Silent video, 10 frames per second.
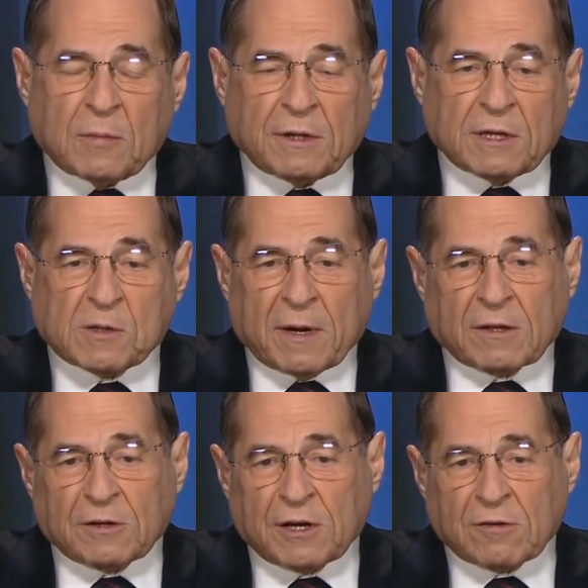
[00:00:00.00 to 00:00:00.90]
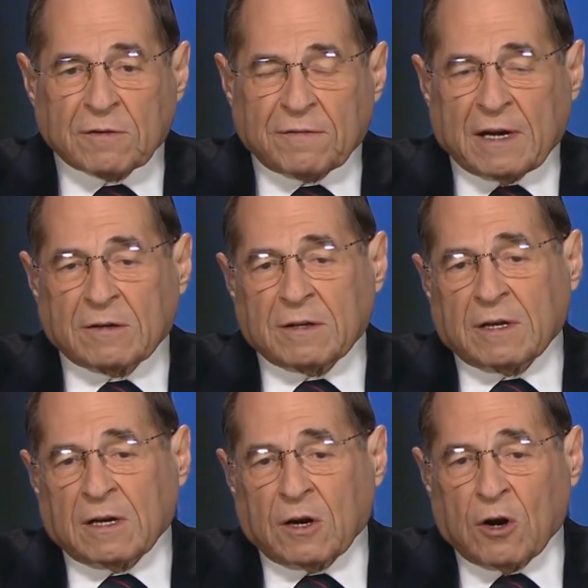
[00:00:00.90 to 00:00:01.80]
But the Inspector General found
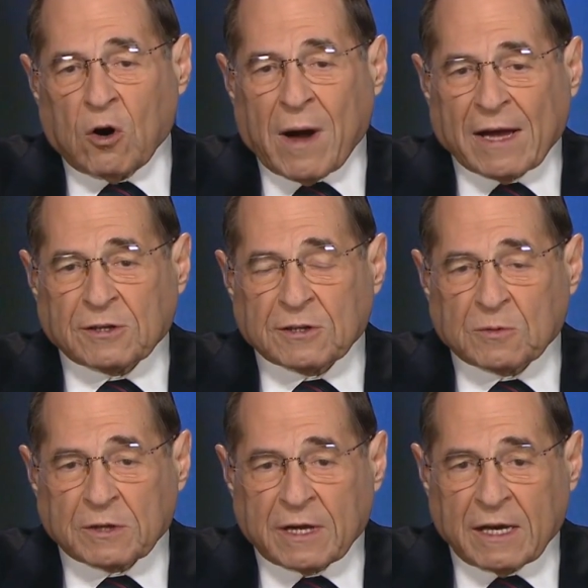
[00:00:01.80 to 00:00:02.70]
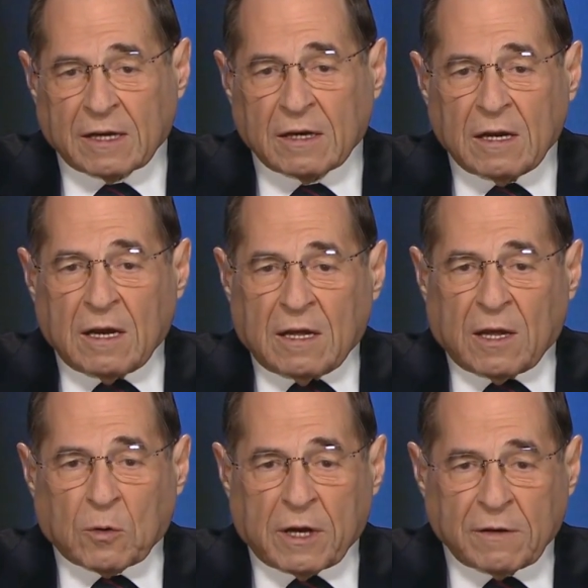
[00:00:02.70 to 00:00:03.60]
that no actions were taken
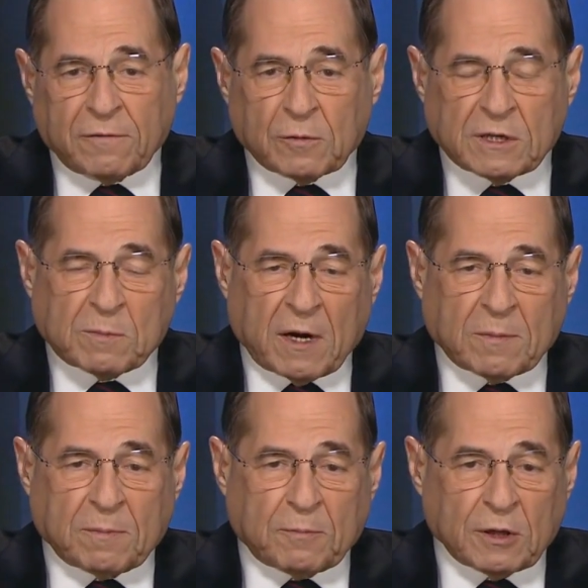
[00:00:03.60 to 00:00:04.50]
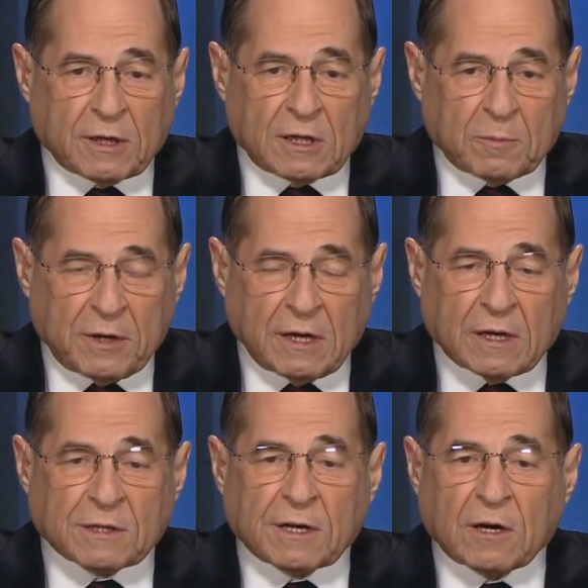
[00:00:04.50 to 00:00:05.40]
that were influenced by political
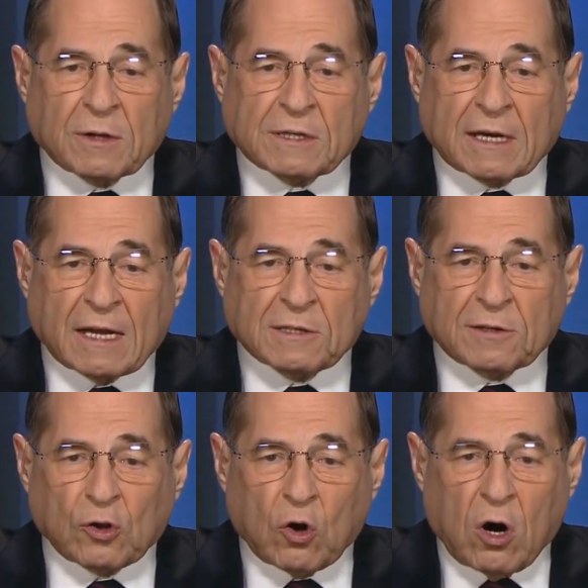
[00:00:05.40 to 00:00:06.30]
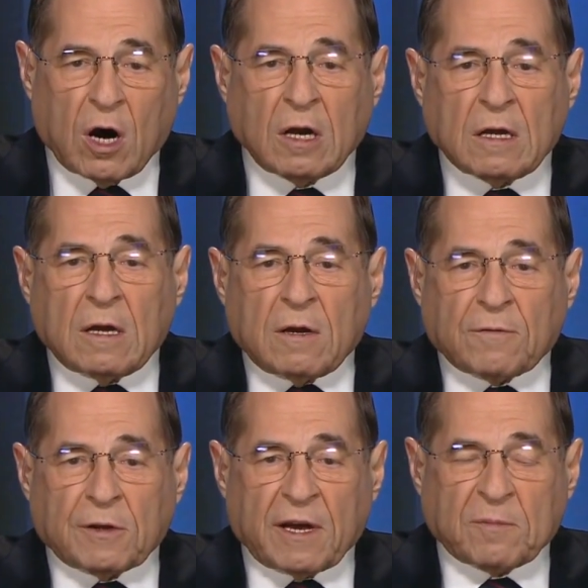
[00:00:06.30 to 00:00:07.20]
opinions. You know, it's against the law
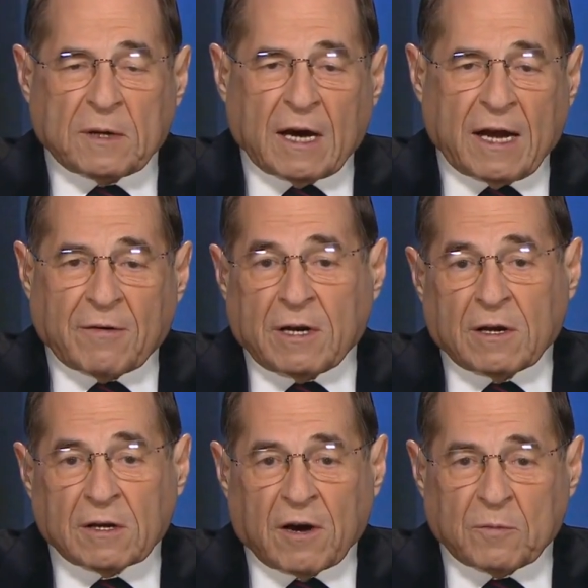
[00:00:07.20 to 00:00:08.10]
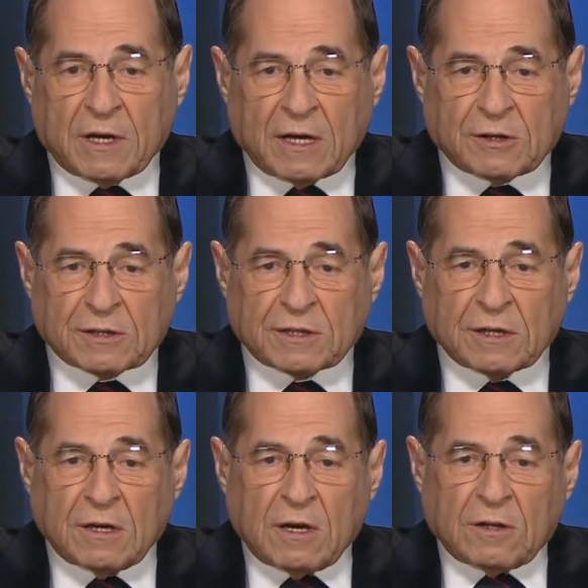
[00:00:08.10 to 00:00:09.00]
for the FBI or any other government
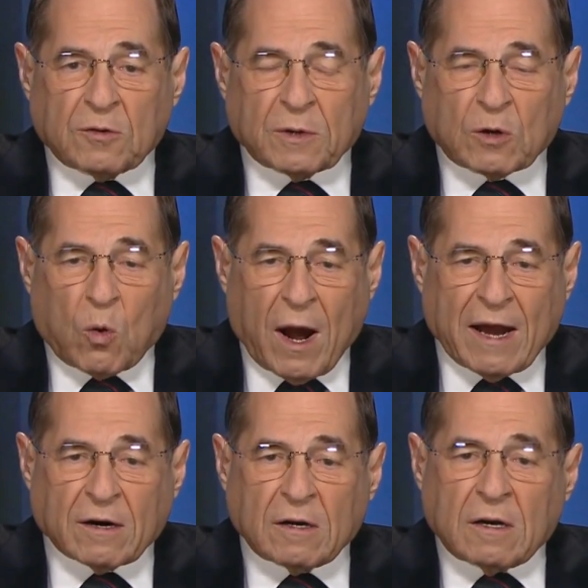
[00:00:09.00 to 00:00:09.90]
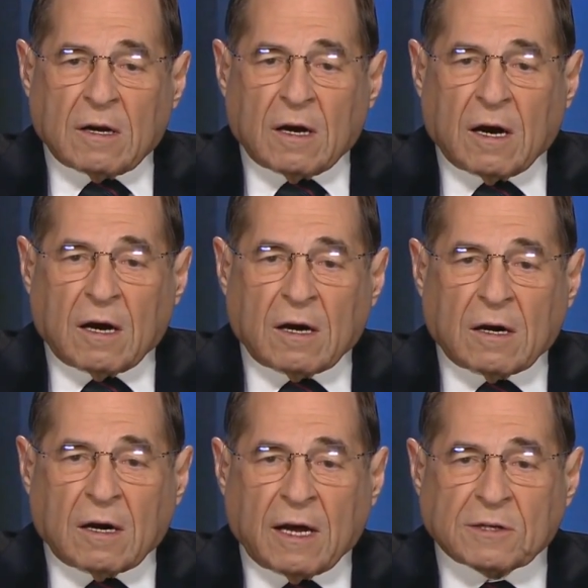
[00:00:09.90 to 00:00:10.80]
agency to inquire
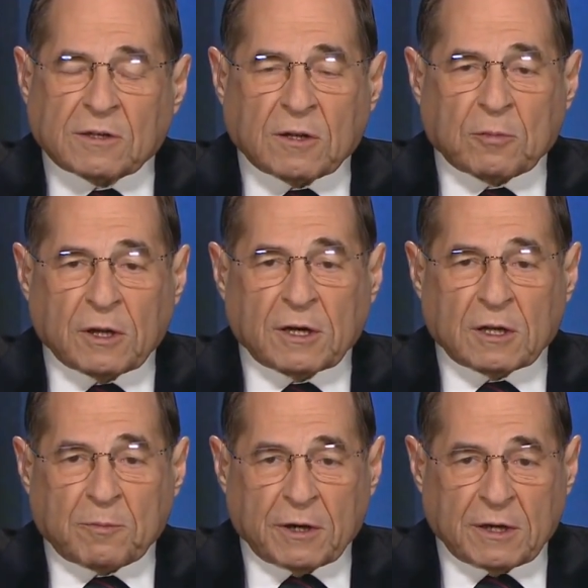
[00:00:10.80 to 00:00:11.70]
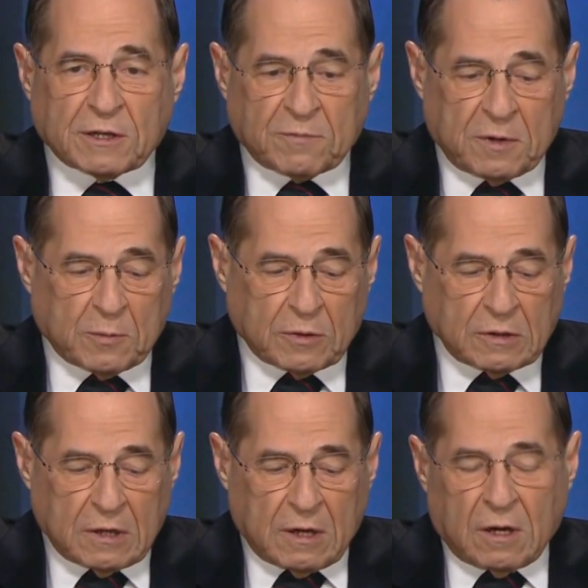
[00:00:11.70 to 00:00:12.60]
as to the political opinions of
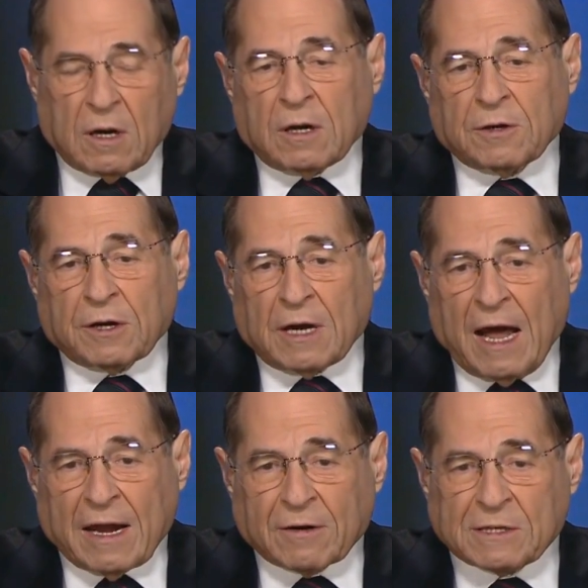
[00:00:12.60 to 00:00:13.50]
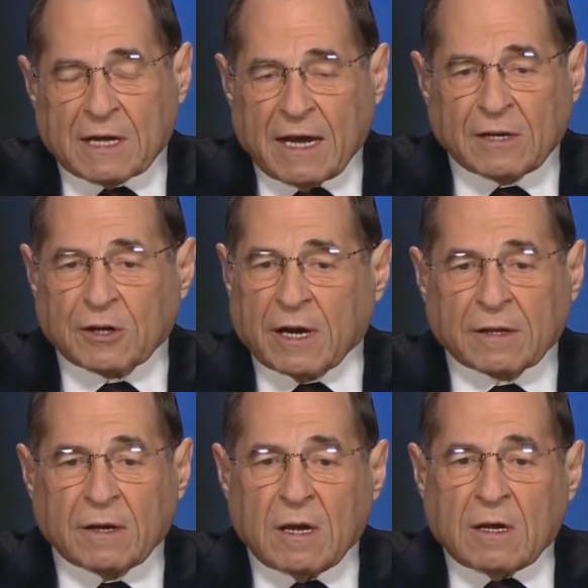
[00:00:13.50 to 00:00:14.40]
people you're going to hire. It's the Hatch
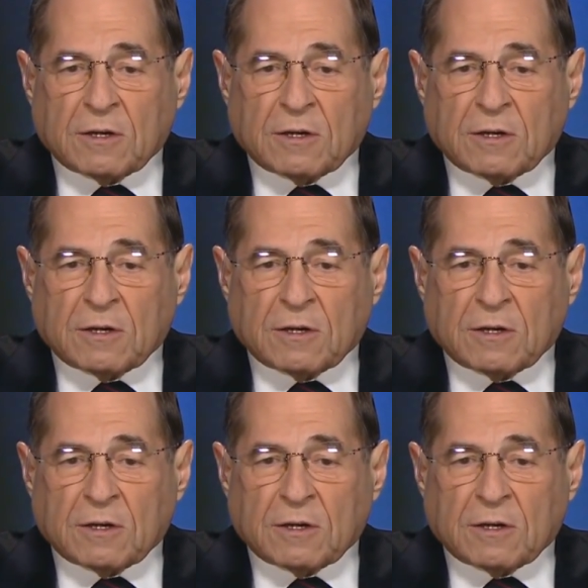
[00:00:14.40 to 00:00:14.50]
Act.